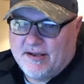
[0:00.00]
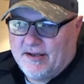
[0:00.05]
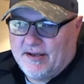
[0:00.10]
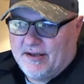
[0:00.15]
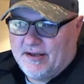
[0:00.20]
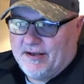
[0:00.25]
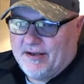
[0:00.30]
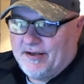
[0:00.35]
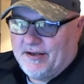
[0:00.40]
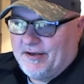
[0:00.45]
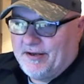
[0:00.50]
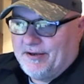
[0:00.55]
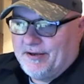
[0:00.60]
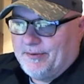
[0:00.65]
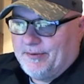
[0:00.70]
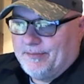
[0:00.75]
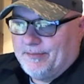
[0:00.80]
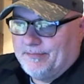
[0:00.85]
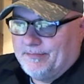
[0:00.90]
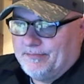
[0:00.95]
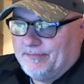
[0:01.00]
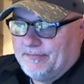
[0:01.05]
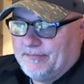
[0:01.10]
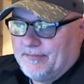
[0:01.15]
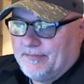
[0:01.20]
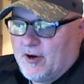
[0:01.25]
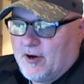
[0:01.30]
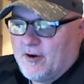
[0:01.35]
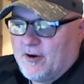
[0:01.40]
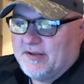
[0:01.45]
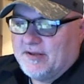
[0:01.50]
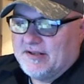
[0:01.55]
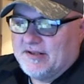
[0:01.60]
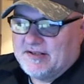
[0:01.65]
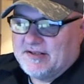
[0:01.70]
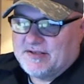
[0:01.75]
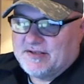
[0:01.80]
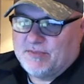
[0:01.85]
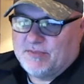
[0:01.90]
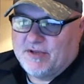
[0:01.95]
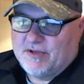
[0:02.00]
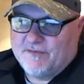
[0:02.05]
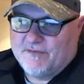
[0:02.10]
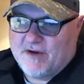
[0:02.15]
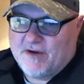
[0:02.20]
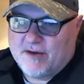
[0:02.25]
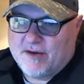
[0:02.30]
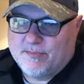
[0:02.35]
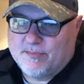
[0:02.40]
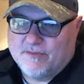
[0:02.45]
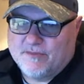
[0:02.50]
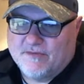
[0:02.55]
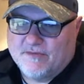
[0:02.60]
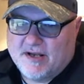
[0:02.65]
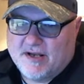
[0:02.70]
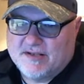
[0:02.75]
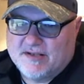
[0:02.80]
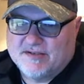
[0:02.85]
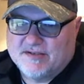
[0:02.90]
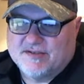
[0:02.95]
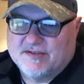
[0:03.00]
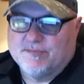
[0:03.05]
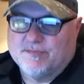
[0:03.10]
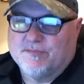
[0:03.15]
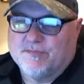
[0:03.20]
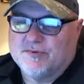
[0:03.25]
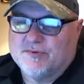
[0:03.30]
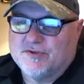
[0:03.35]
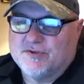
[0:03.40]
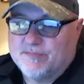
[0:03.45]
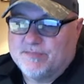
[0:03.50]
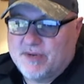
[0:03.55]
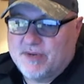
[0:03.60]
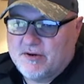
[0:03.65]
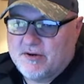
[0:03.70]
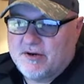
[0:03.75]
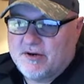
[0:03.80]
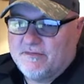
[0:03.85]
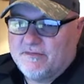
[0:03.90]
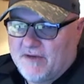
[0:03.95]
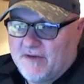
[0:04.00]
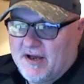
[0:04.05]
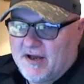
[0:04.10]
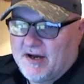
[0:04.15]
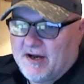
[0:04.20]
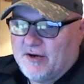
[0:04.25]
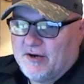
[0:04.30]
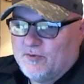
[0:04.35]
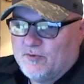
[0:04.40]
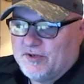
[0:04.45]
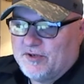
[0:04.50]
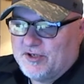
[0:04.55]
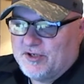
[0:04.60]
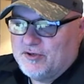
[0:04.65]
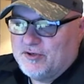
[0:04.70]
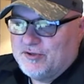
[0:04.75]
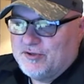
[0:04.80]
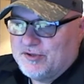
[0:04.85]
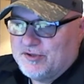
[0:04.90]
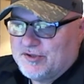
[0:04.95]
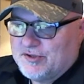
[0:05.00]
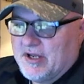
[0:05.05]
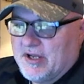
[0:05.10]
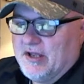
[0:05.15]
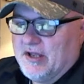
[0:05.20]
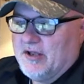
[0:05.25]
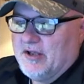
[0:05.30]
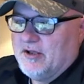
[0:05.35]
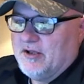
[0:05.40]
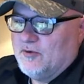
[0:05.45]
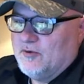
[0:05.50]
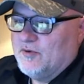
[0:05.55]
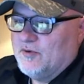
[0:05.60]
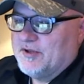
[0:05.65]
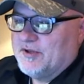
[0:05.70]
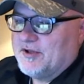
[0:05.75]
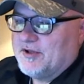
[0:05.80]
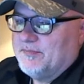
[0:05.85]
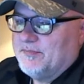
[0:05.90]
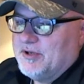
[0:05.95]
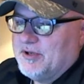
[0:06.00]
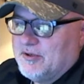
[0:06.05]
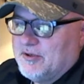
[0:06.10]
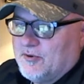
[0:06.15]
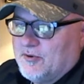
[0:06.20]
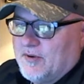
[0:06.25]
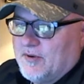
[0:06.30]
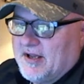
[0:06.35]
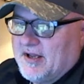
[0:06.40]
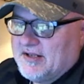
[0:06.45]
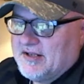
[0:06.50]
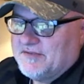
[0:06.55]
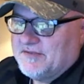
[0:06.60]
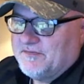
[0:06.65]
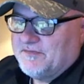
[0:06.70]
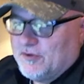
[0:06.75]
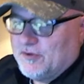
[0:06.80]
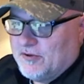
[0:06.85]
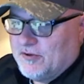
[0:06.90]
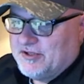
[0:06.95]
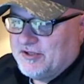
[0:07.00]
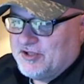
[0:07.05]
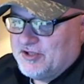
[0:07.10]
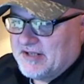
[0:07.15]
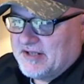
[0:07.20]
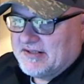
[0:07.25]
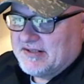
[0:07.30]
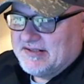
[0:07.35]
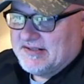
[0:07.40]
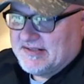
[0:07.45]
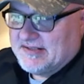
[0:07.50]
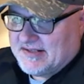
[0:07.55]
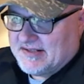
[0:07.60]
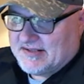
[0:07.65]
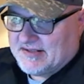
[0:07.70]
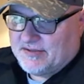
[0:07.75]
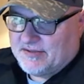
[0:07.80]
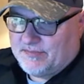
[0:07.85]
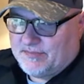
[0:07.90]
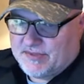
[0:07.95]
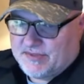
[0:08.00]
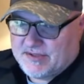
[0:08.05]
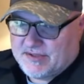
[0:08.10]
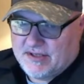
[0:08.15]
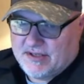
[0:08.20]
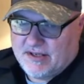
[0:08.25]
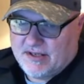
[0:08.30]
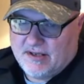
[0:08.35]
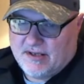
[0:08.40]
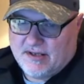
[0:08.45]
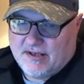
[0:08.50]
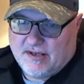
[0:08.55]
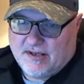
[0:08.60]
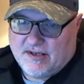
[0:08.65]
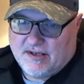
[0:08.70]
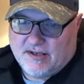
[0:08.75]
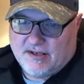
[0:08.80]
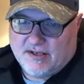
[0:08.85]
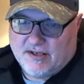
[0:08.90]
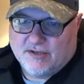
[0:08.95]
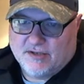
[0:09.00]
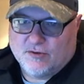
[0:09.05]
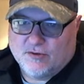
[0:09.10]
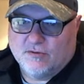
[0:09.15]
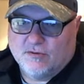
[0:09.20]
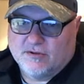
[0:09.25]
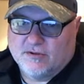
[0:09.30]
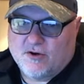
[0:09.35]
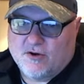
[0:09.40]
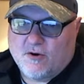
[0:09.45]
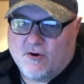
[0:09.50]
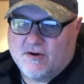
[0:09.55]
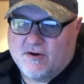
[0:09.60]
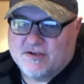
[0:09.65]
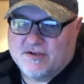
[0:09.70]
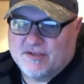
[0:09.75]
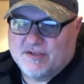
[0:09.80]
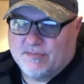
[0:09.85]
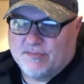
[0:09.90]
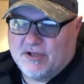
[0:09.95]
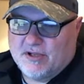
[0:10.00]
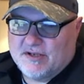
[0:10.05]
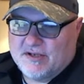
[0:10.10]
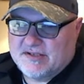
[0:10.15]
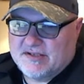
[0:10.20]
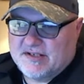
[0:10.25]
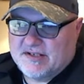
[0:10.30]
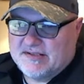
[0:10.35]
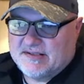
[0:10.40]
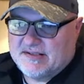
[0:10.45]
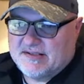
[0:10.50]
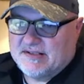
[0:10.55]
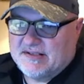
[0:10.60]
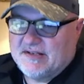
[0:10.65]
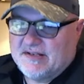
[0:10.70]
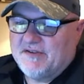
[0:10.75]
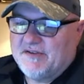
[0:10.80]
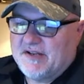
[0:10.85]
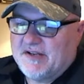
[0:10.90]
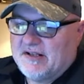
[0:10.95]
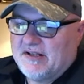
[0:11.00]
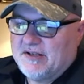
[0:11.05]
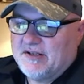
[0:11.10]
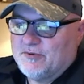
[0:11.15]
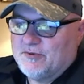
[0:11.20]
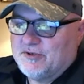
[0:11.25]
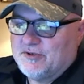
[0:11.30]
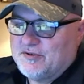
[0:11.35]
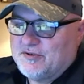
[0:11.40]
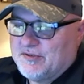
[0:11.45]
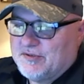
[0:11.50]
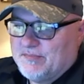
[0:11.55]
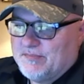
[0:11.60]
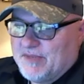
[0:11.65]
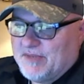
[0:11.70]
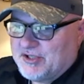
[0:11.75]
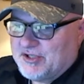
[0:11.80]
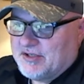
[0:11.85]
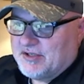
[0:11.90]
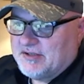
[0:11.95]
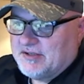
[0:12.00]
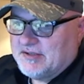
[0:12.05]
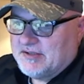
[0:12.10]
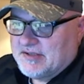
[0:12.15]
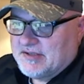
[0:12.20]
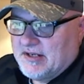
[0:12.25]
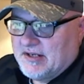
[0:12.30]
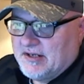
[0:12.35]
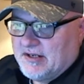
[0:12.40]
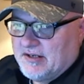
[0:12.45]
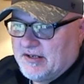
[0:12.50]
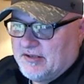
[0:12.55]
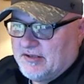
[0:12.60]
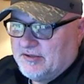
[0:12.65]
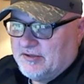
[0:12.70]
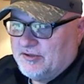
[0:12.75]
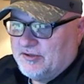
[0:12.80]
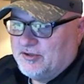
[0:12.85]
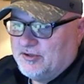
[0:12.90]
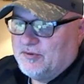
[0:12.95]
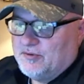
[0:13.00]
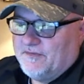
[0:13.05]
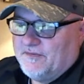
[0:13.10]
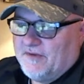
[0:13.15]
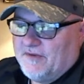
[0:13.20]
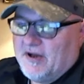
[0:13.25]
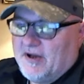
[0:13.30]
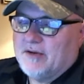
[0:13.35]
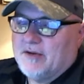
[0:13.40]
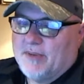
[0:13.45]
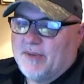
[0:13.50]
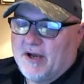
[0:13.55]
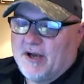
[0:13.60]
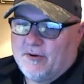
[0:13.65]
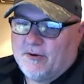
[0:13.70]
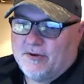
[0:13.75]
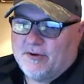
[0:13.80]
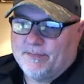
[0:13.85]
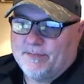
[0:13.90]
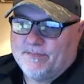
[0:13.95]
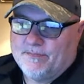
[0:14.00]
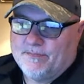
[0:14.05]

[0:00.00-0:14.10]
are that the SplitFire provides a superior fire when used with computerized fuel-injected systems. In older cars, the plugs can significantly reduce emissions due to firepower.